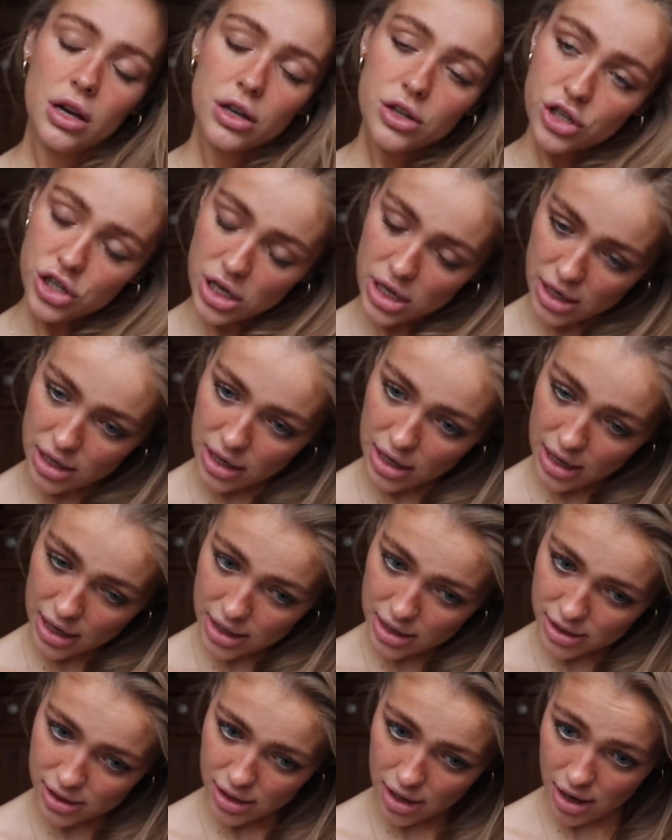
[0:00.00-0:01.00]
she
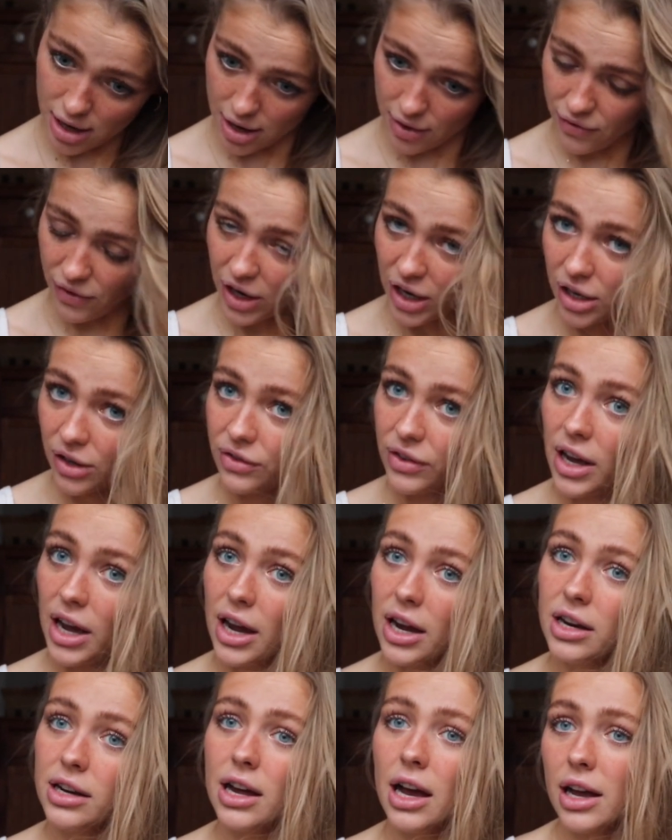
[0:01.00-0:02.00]
is
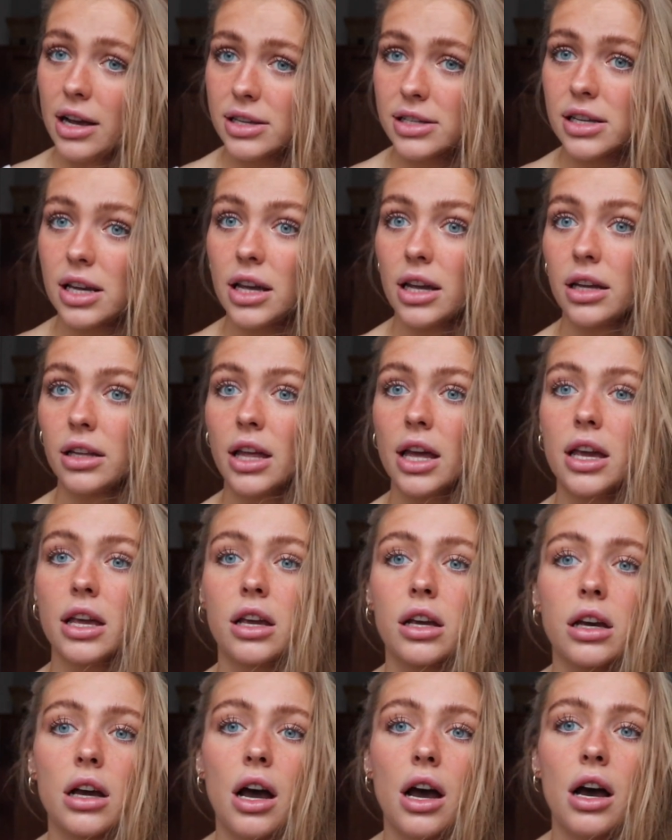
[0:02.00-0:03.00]
verified as
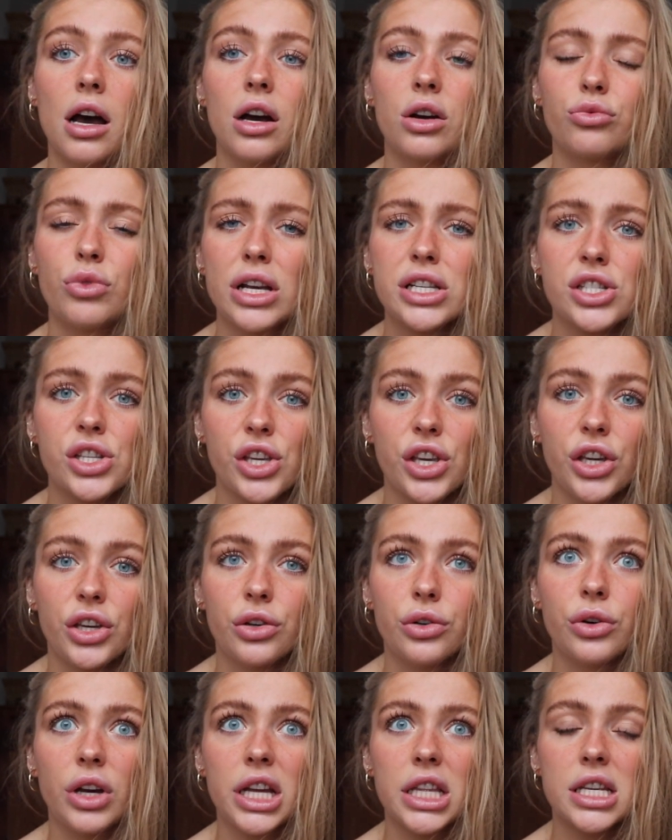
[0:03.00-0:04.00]
a
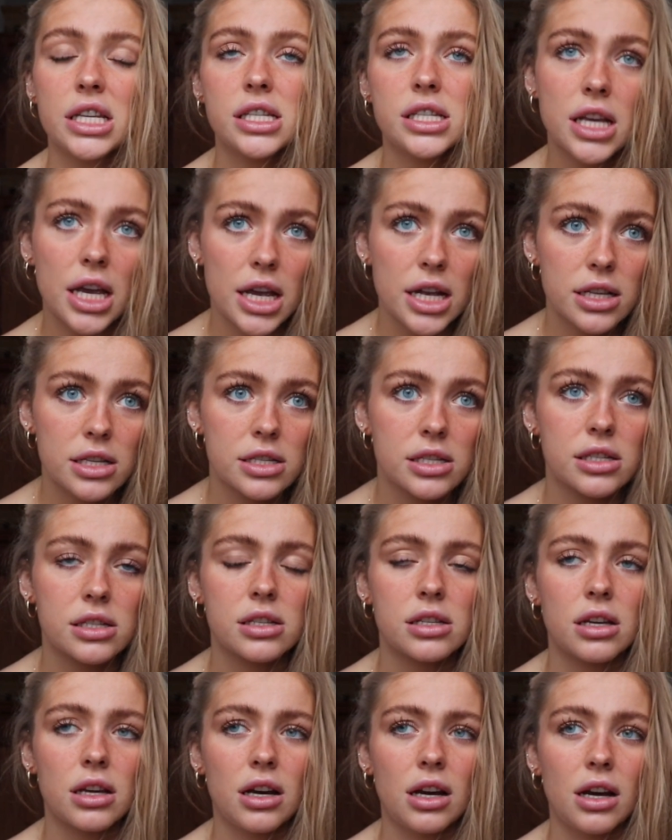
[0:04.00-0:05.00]
rescue in the
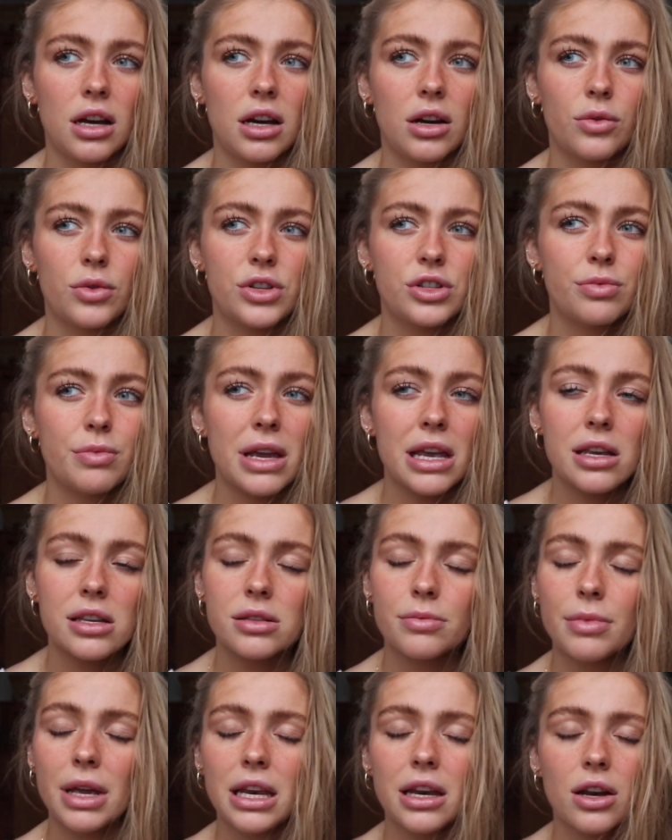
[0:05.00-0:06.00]
States, which
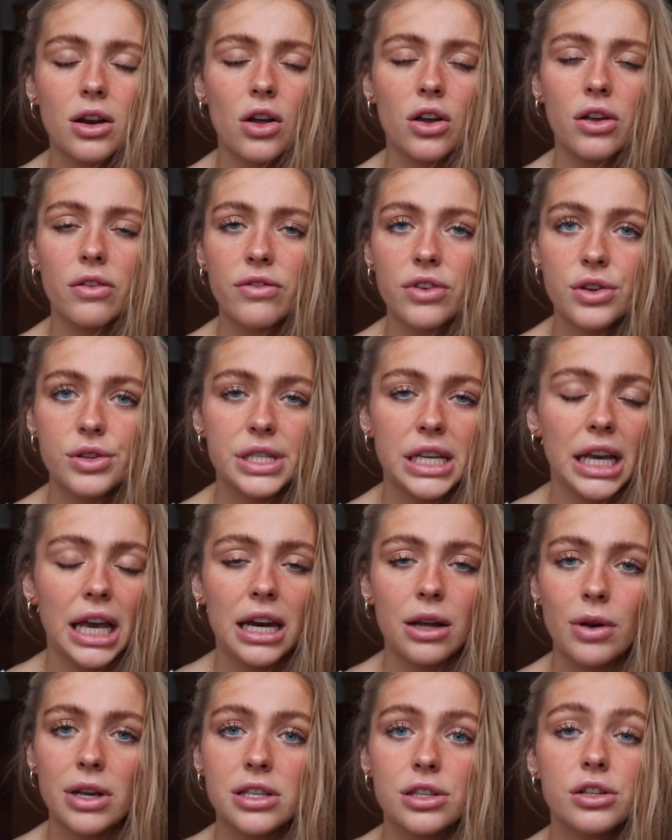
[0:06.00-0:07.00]
made it all confusing.
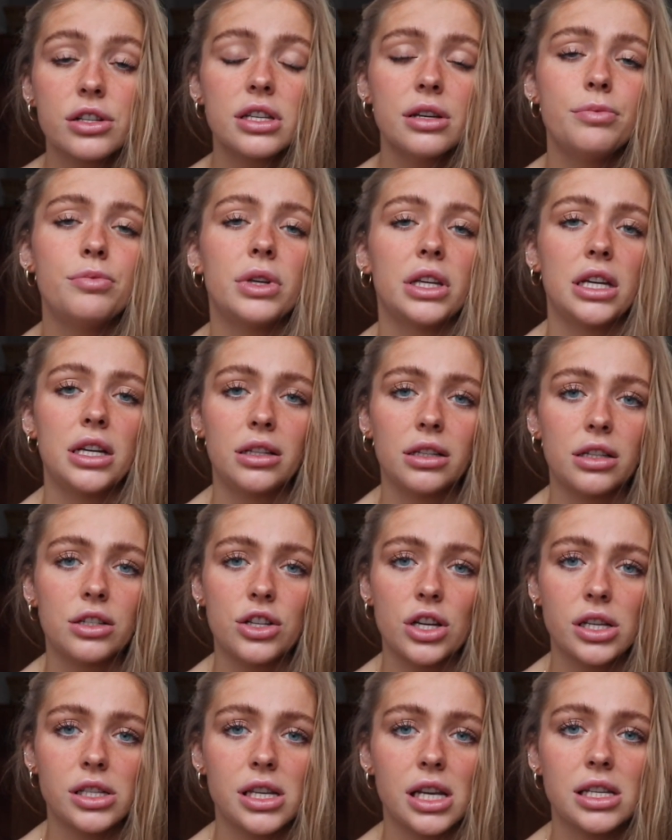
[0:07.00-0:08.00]
Anyways, there's a million
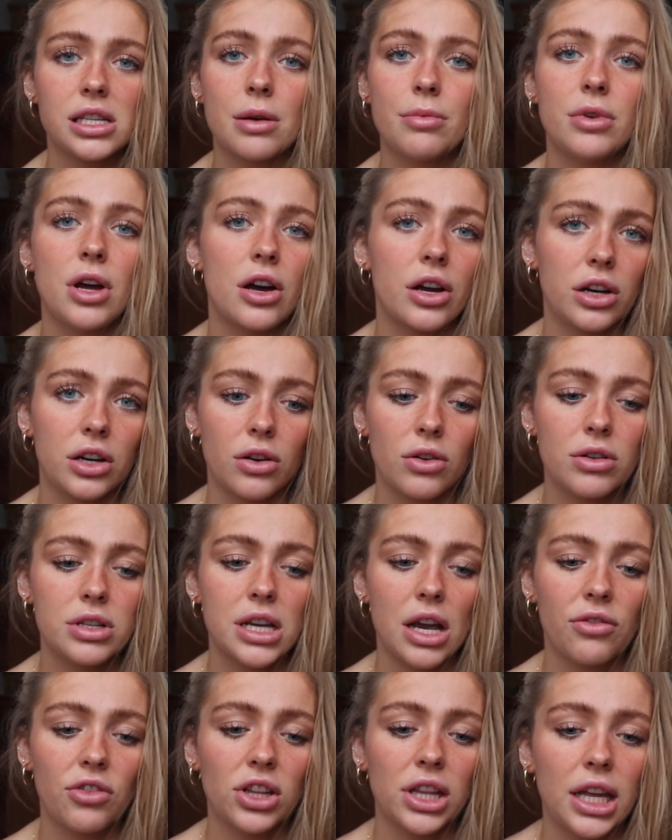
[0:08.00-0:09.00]
logistics. I'm not gonna go
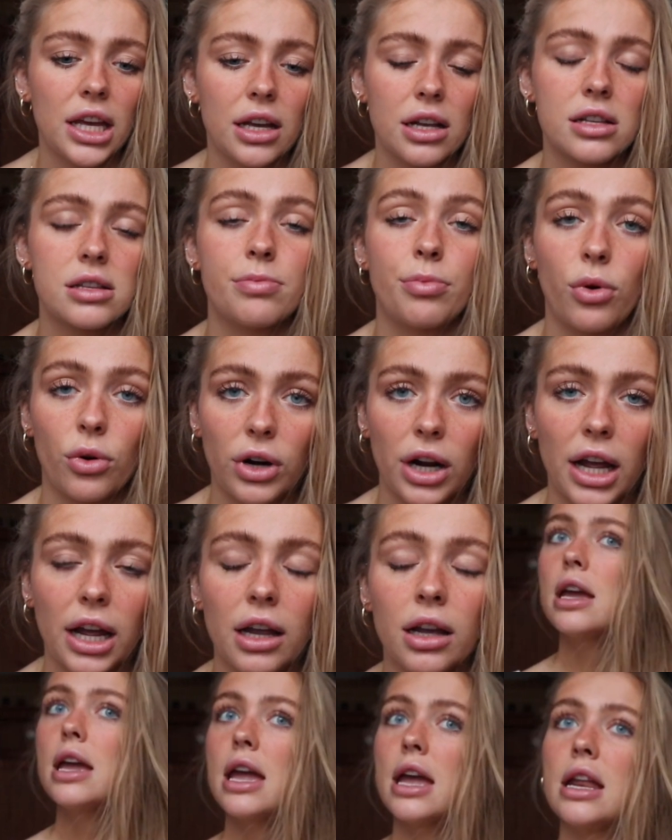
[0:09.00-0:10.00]
into everything, it's
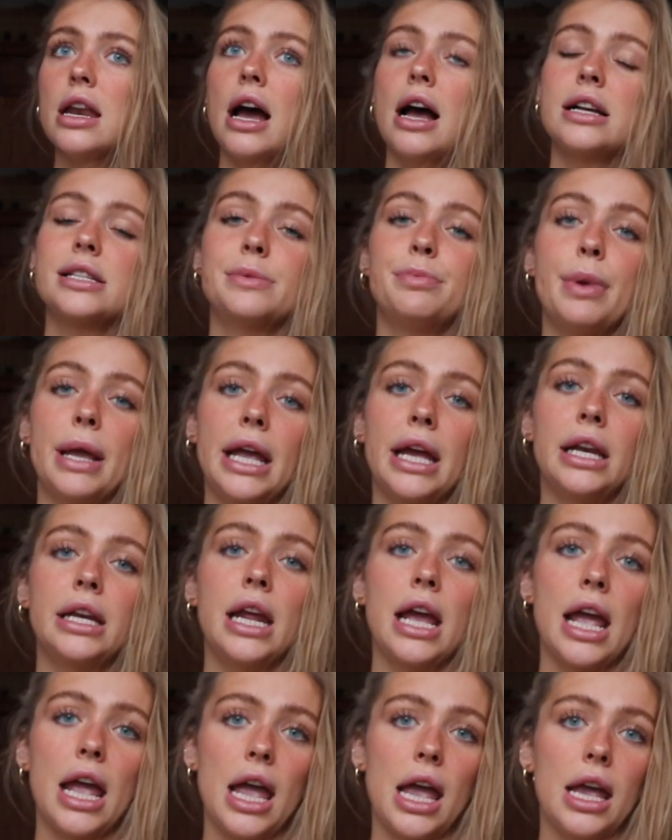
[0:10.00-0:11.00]
boring. It has
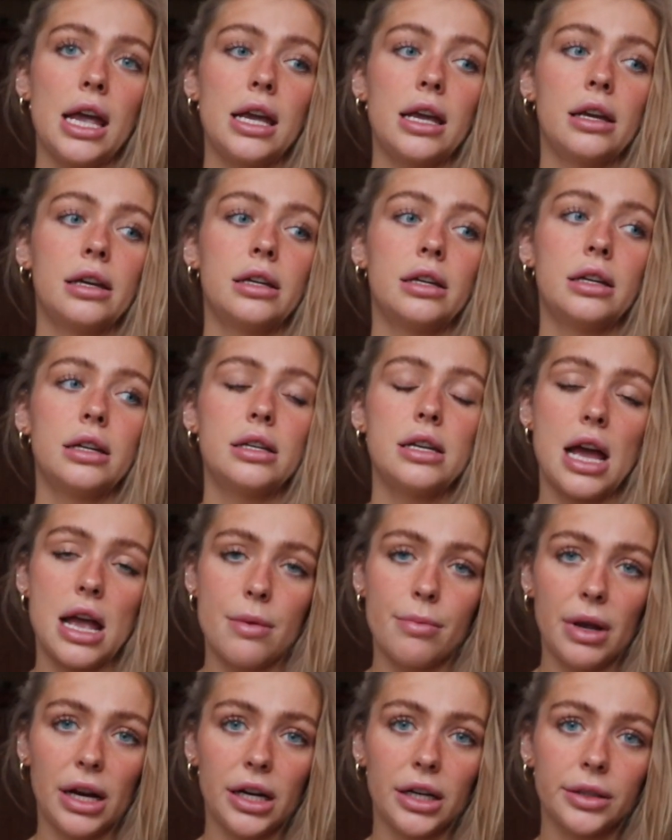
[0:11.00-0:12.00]
been a
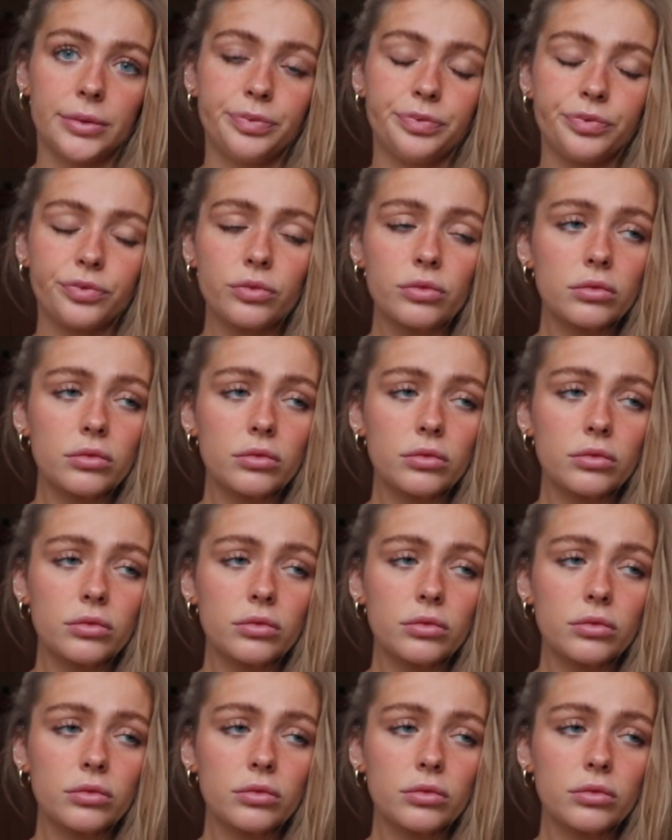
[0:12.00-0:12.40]
nightmare.